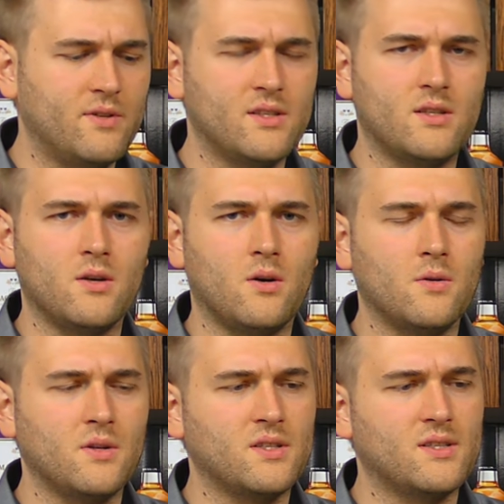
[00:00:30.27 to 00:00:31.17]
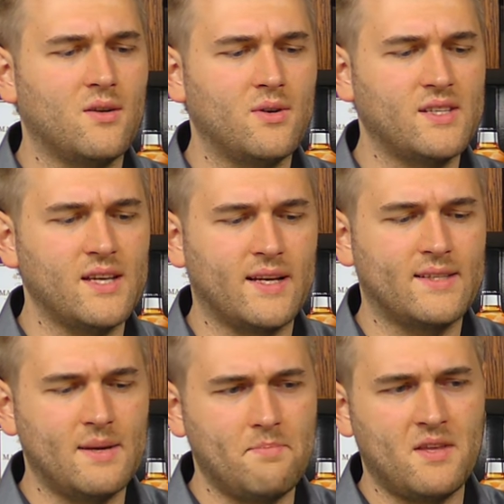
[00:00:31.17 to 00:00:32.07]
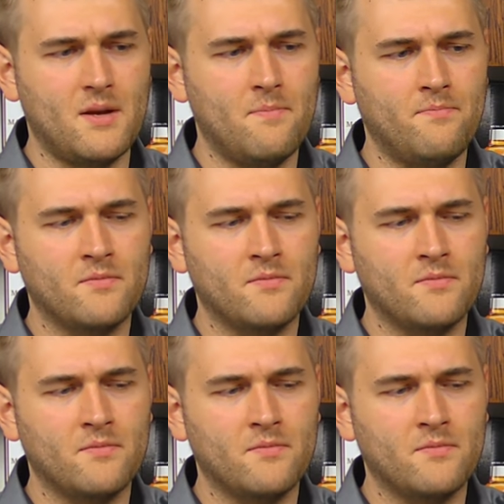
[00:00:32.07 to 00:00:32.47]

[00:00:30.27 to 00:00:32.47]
visited all the distilleries except